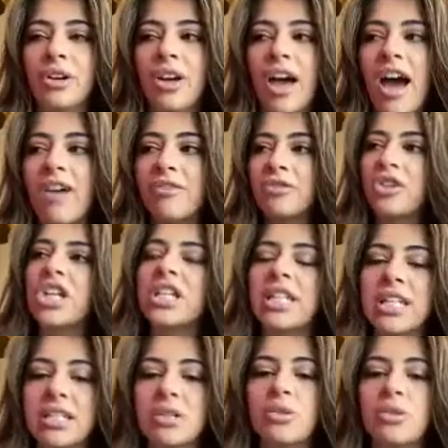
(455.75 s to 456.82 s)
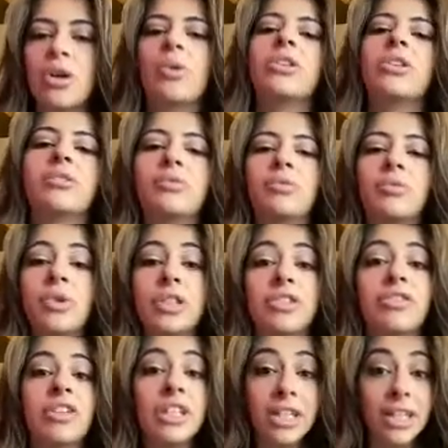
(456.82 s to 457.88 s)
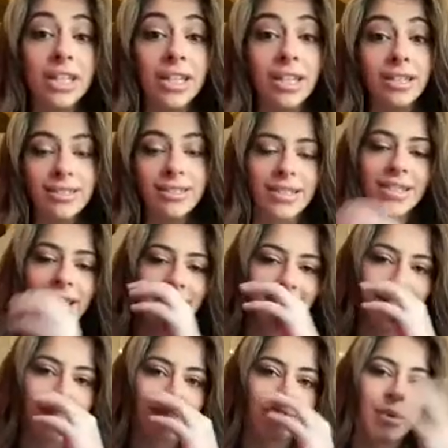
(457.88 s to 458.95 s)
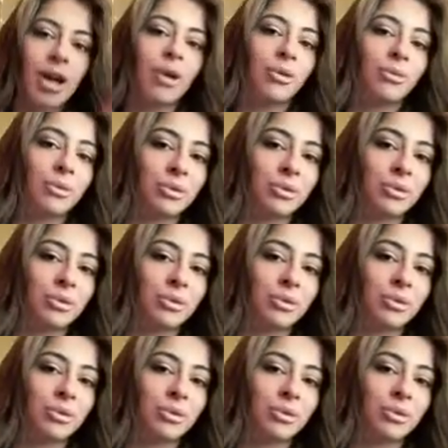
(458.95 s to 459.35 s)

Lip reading: have written it to know what the feeling is, and that's my own.